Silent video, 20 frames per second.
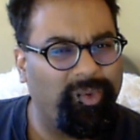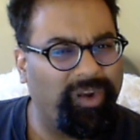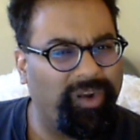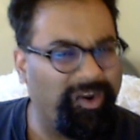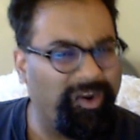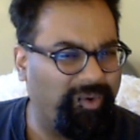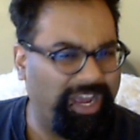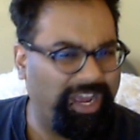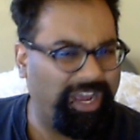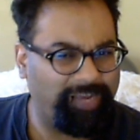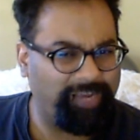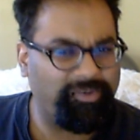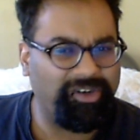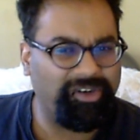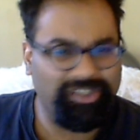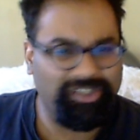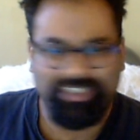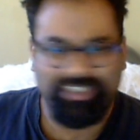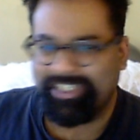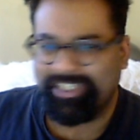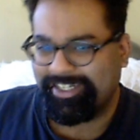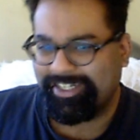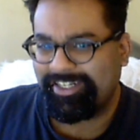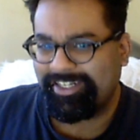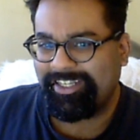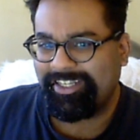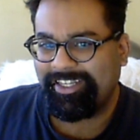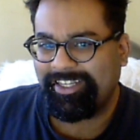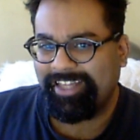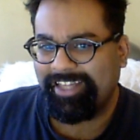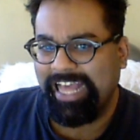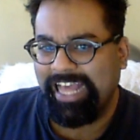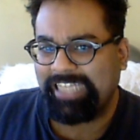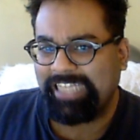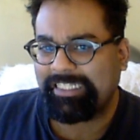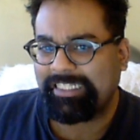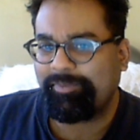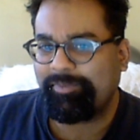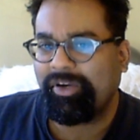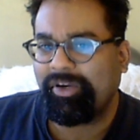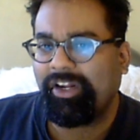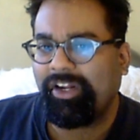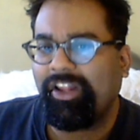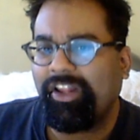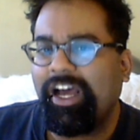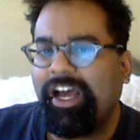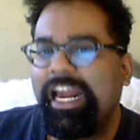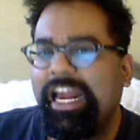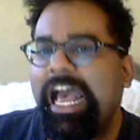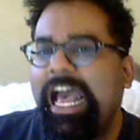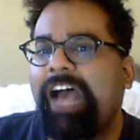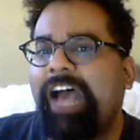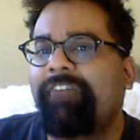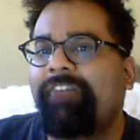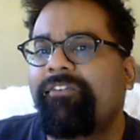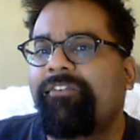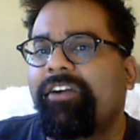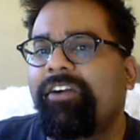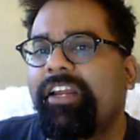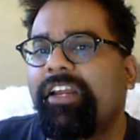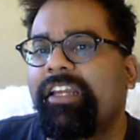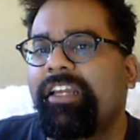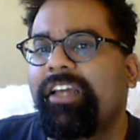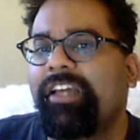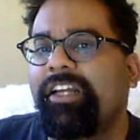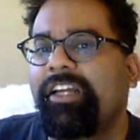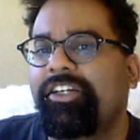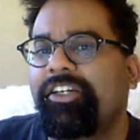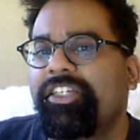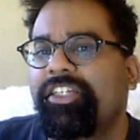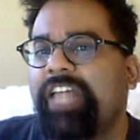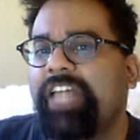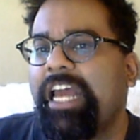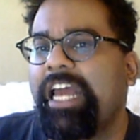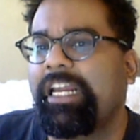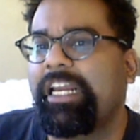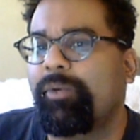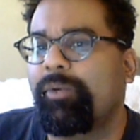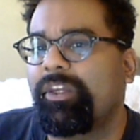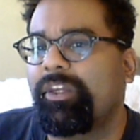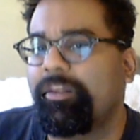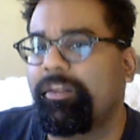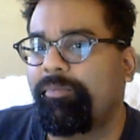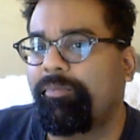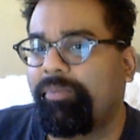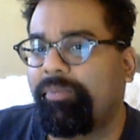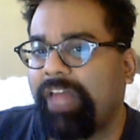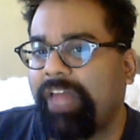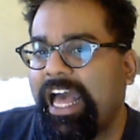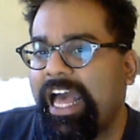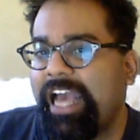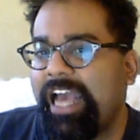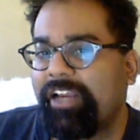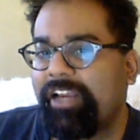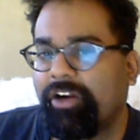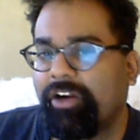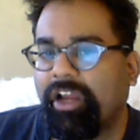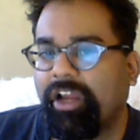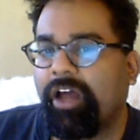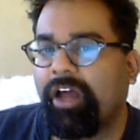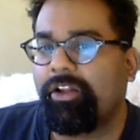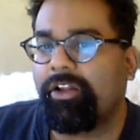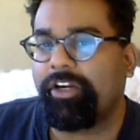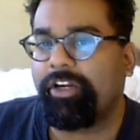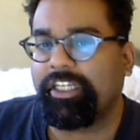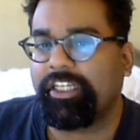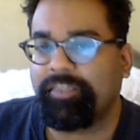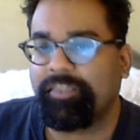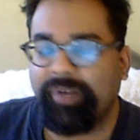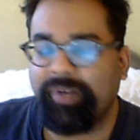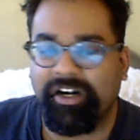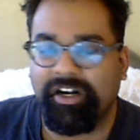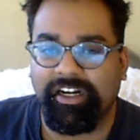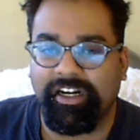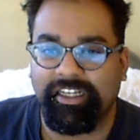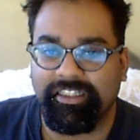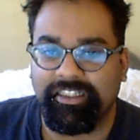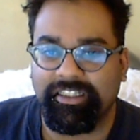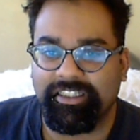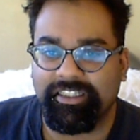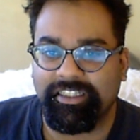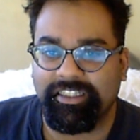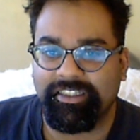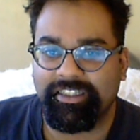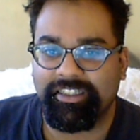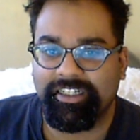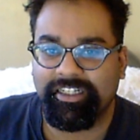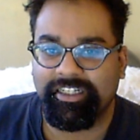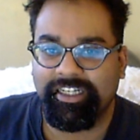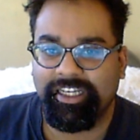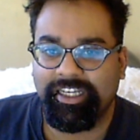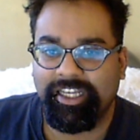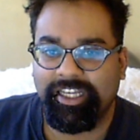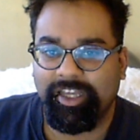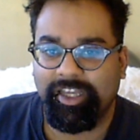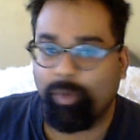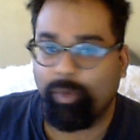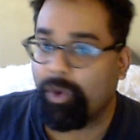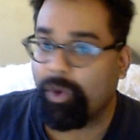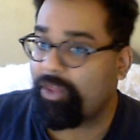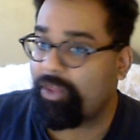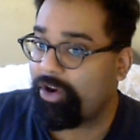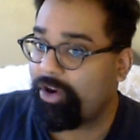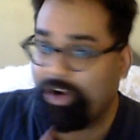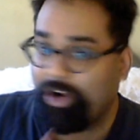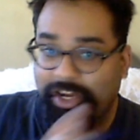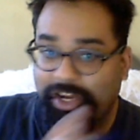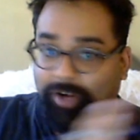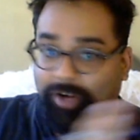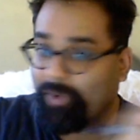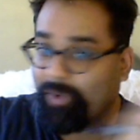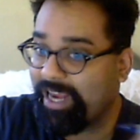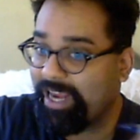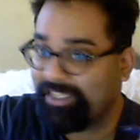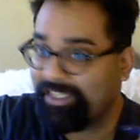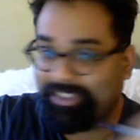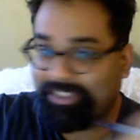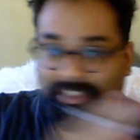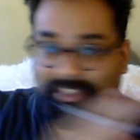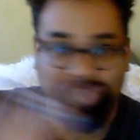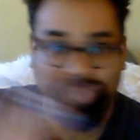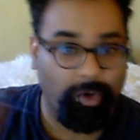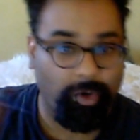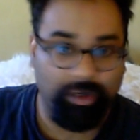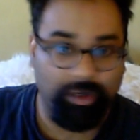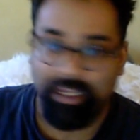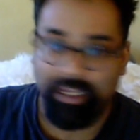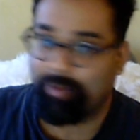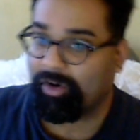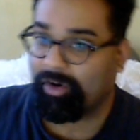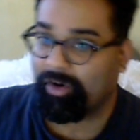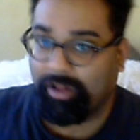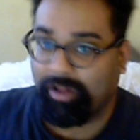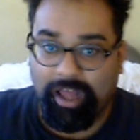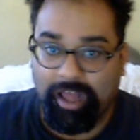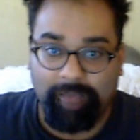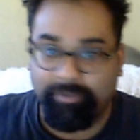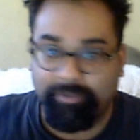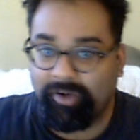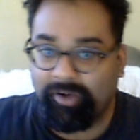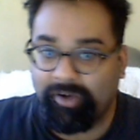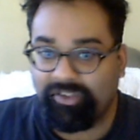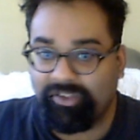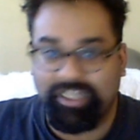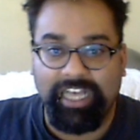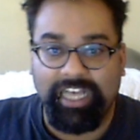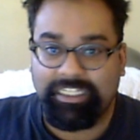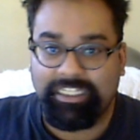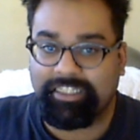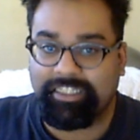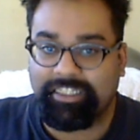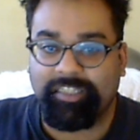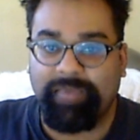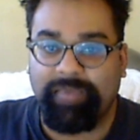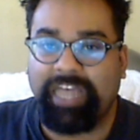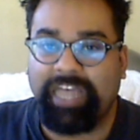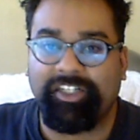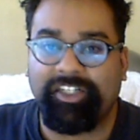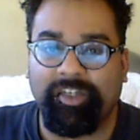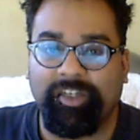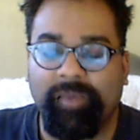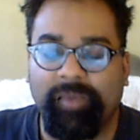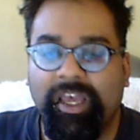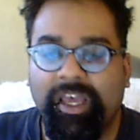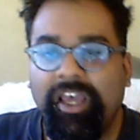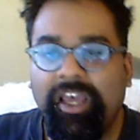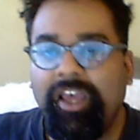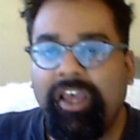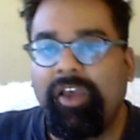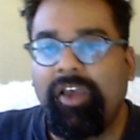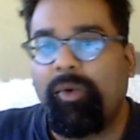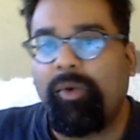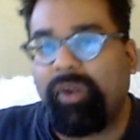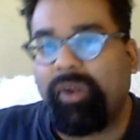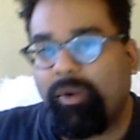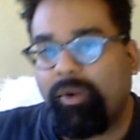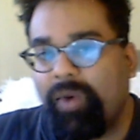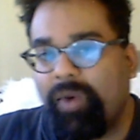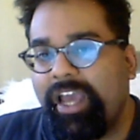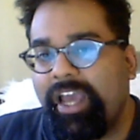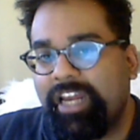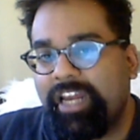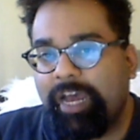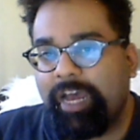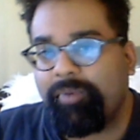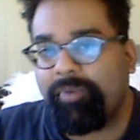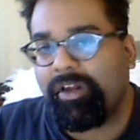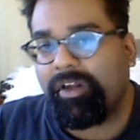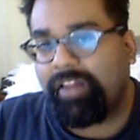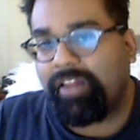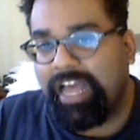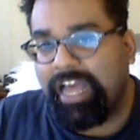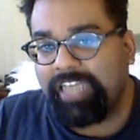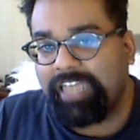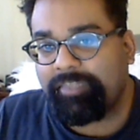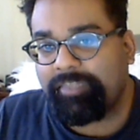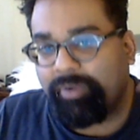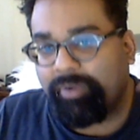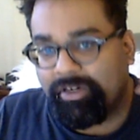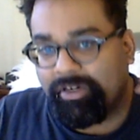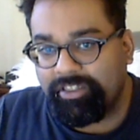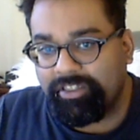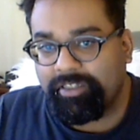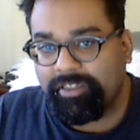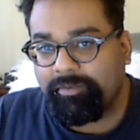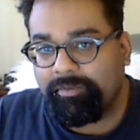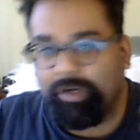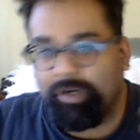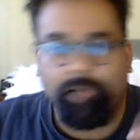a white person has to put a lot of effort into understanding what the black or colored experience is, whether you're racist or liberal on both sides of the spectrum, when a white upper class person